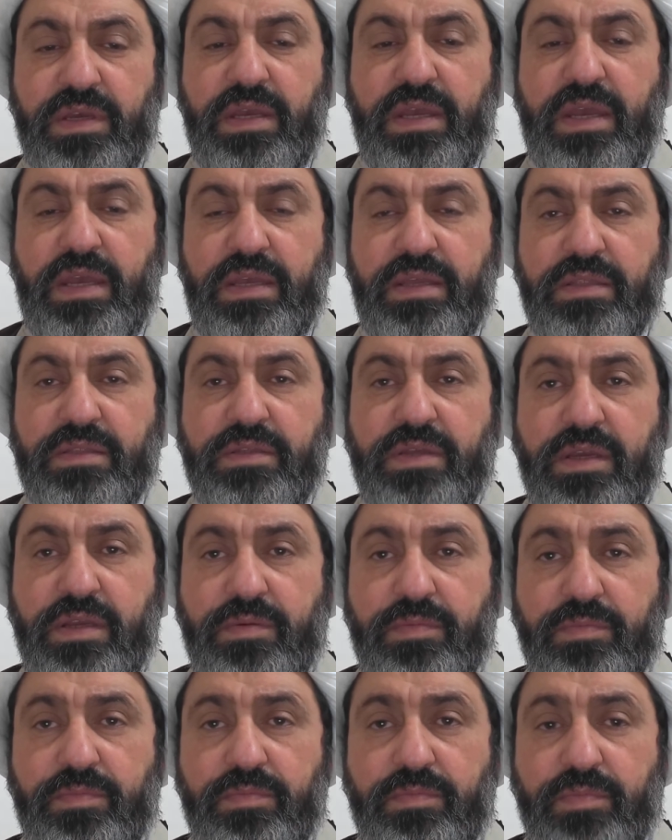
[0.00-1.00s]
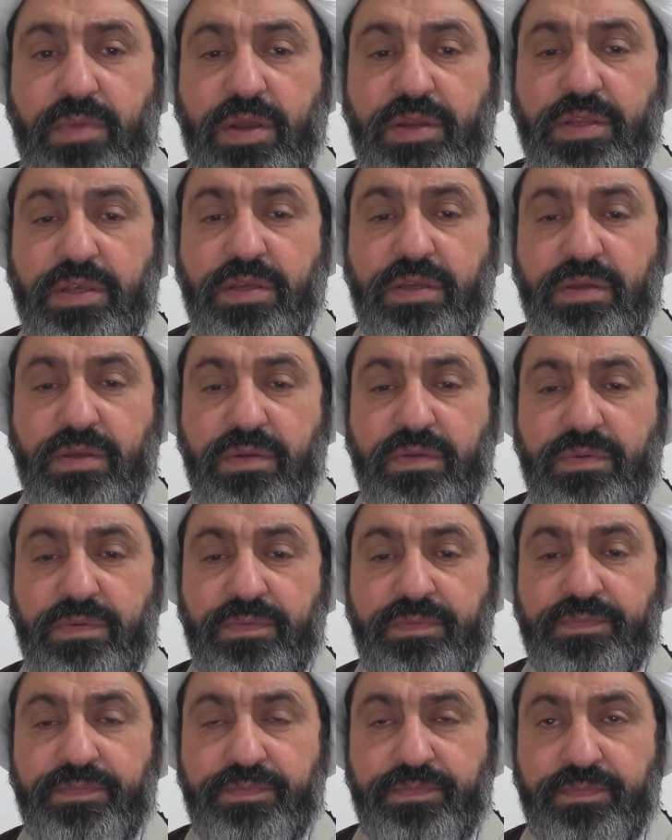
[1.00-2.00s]
and their money
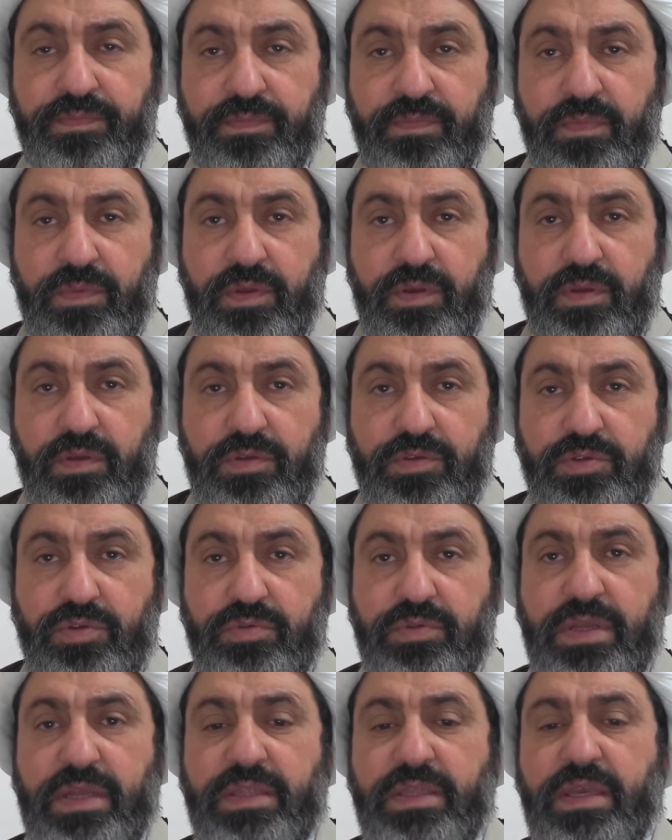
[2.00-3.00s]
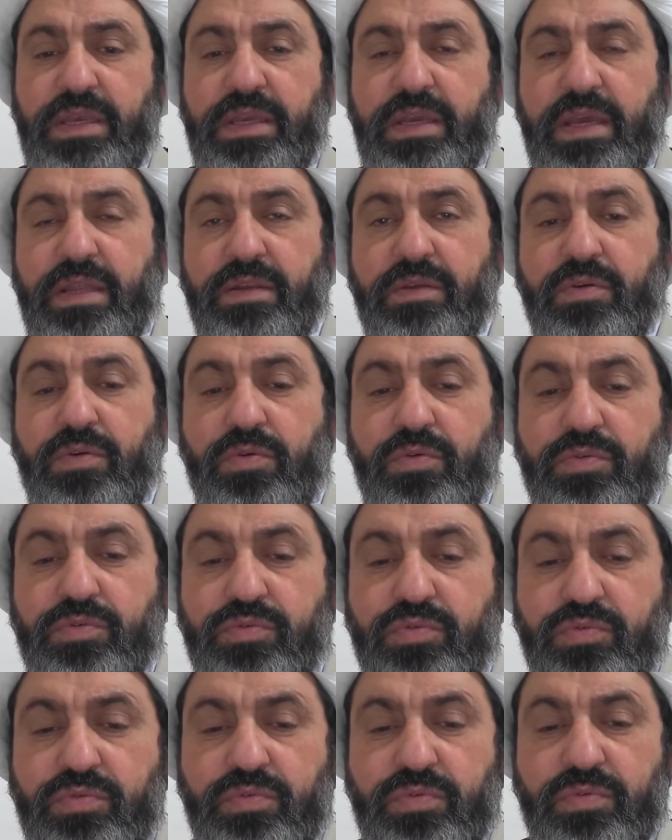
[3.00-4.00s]
so that they can go
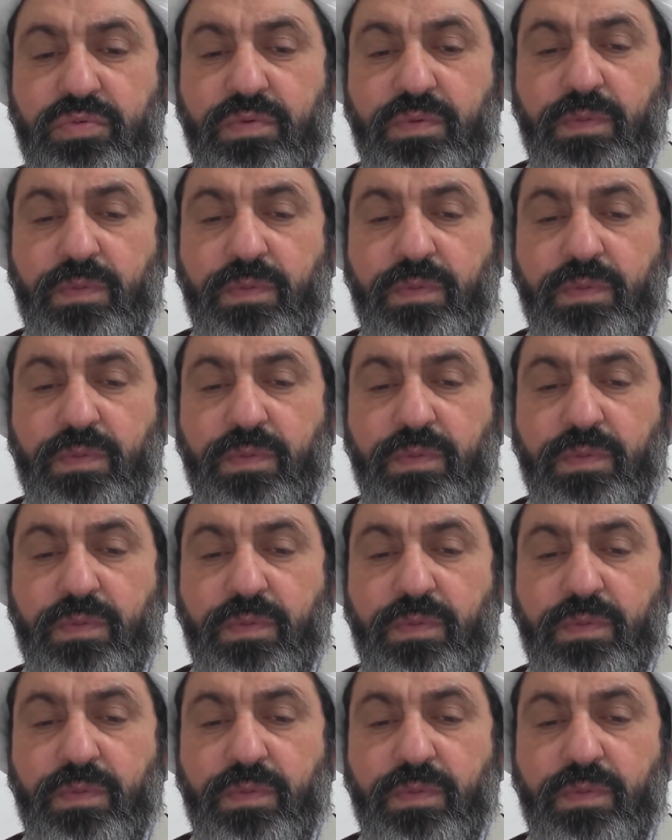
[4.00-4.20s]
to